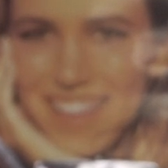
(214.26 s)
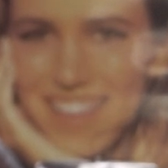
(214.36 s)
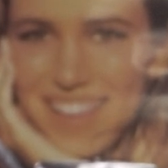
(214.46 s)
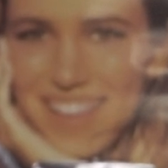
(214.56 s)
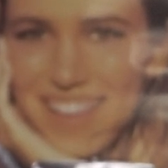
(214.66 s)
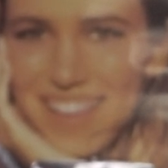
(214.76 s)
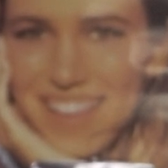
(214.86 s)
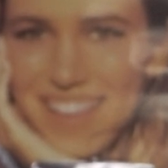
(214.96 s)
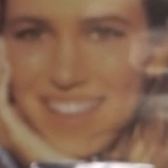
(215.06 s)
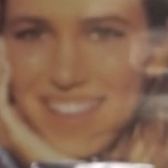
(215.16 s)

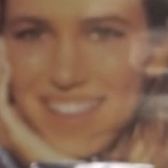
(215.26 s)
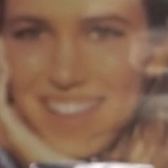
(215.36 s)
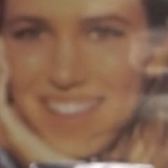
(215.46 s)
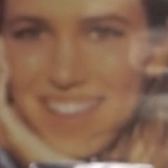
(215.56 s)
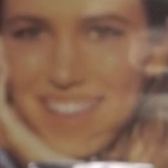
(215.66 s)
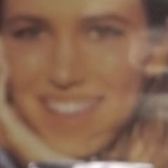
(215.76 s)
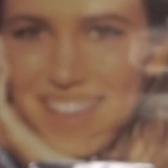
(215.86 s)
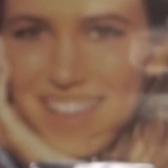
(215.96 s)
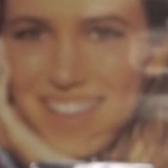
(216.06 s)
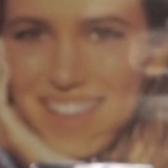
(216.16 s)

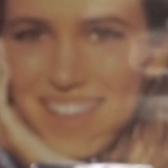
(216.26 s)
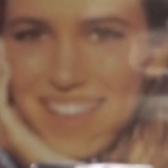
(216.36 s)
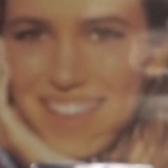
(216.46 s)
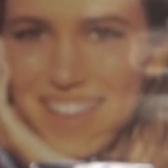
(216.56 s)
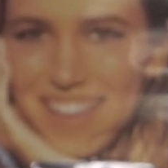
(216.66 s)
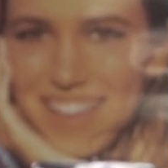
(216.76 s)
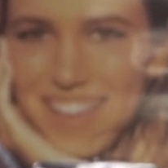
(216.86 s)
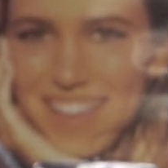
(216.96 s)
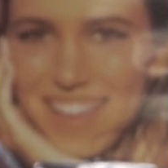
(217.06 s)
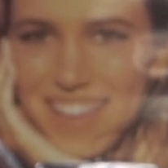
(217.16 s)

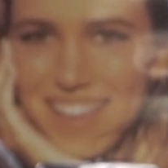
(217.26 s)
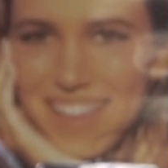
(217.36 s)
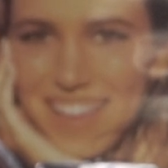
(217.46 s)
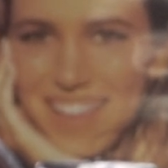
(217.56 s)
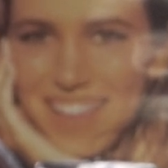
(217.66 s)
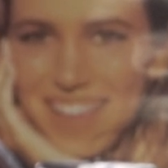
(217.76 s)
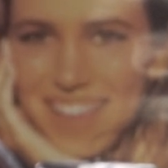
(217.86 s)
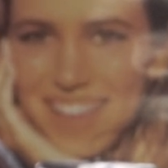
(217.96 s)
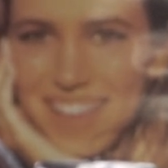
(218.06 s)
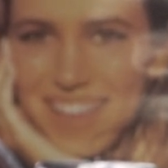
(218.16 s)

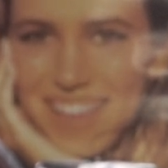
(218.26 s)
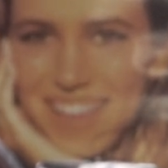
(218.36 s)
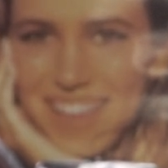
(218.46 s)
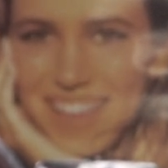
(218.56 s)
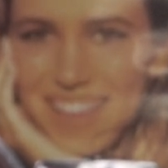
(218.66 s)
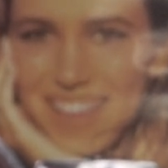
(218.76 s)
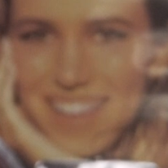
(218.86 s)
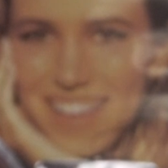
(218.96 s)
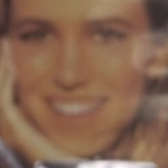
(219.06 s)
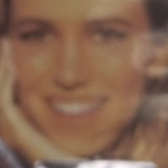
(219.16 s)

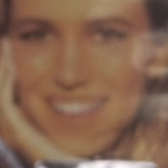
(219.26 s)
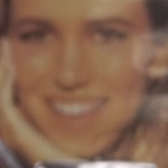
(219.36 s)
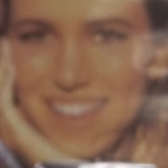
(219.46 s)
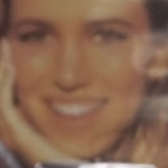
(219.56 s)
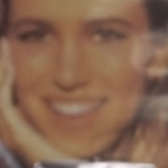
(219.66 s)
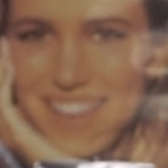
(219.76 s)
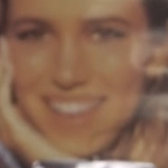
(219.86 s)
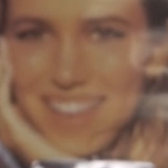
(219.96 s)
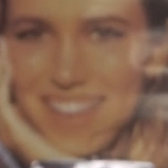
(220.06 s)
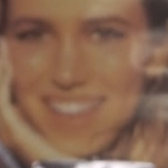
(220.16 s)

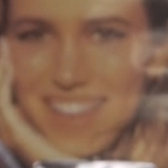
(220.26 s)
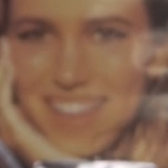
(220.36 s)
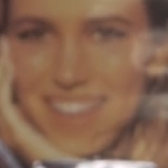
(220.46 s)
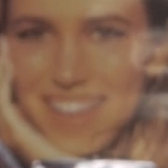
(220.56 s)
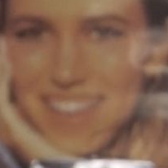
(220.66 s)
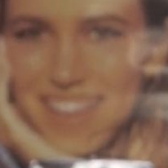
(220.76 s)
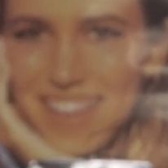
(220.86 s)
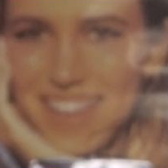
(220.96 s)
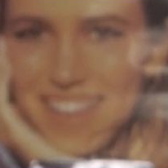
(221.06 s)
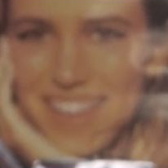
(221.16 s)

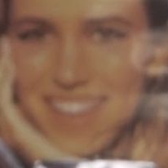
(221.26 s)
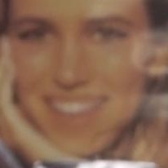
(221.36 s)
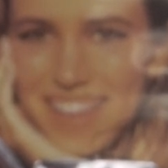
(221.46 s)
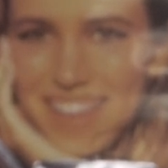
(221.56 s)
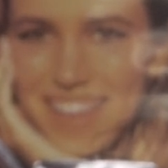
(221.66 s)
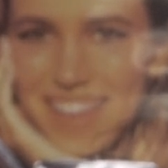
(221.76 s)
(silent)